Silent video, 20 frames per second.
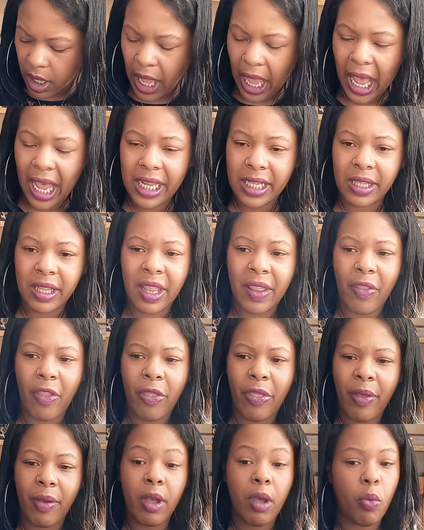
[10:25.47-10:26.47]
And,
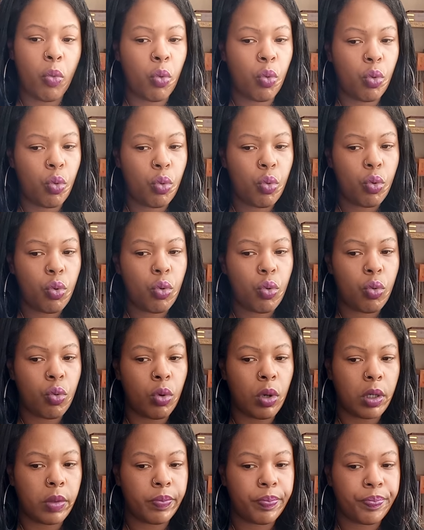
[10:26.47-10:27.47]
ooh.